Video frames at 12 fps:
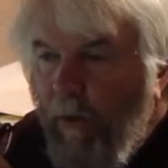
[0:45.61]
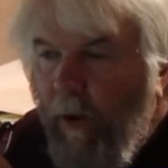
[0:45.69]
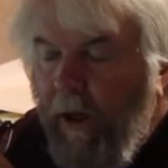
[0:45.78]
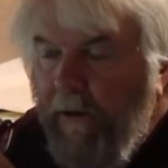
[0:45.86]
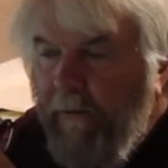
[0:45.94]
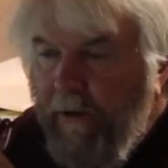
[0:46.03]

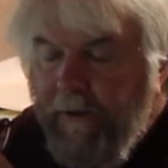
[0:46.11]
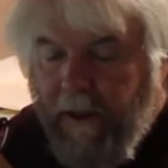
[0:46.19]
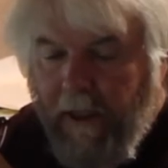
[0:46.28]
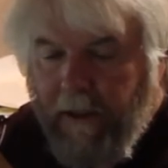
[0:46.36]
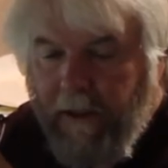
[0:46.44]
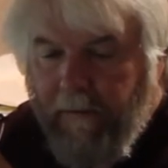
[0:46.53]
One of those
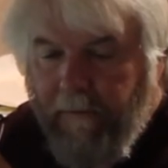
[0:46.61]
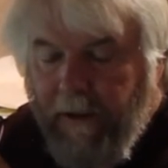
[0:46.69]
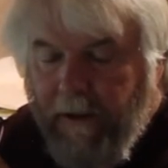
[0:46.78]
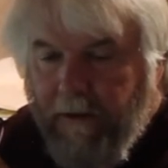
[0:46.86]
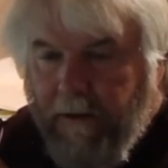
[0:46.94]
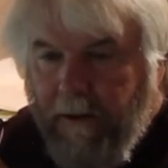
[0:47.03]

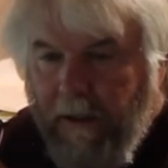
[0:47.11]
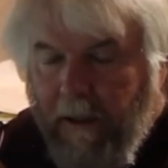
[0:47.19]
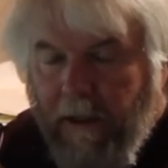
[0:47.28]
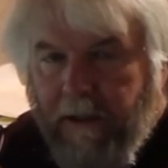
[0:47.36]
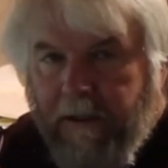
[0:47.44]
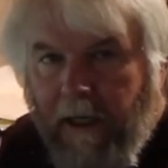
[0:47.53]
activities
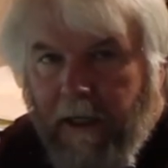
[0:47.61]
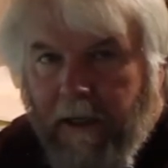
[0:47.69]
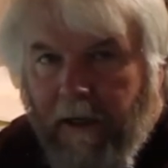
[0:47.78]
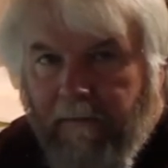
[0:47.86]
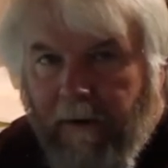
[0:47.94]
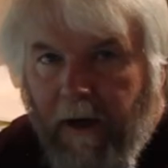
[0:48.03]
is
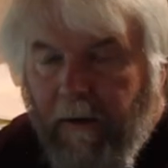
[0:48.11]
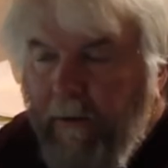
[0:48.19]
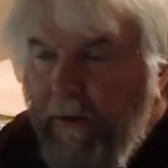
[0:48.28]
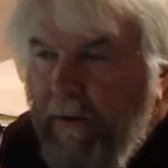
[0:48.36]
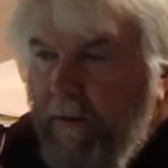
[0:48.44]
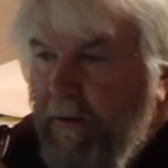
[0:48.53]

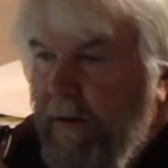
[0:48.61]
antiviral.